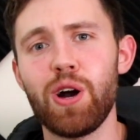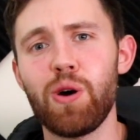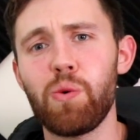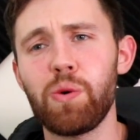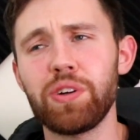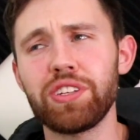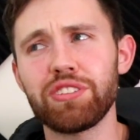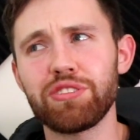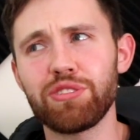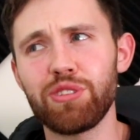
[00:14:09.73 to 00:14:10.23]

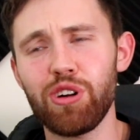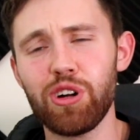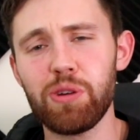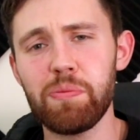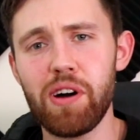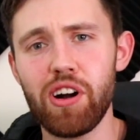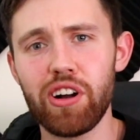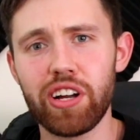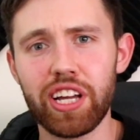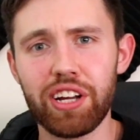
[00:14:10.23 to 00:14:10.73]
when the stock
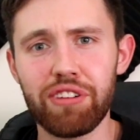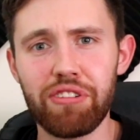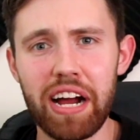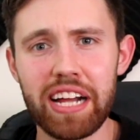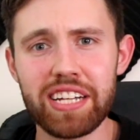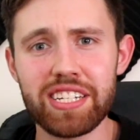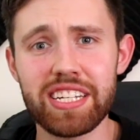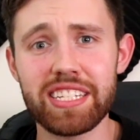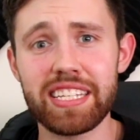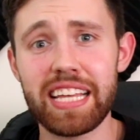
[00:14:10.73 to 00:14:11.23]
market
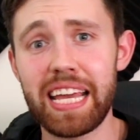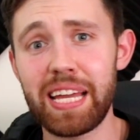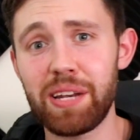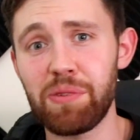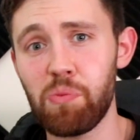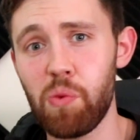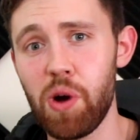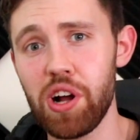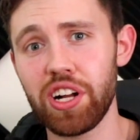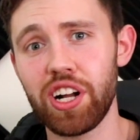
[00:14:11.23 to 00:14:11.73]
crashes
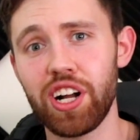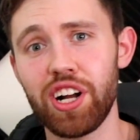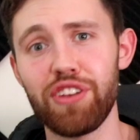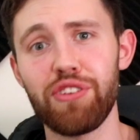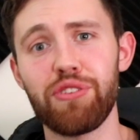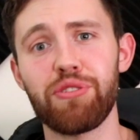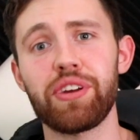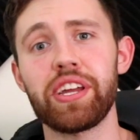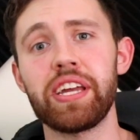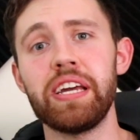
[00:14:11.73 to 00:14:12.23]
in one
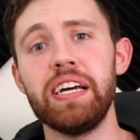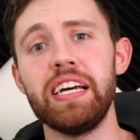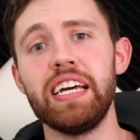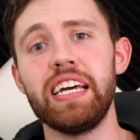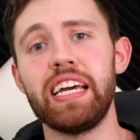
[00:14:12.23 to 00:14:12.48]
country,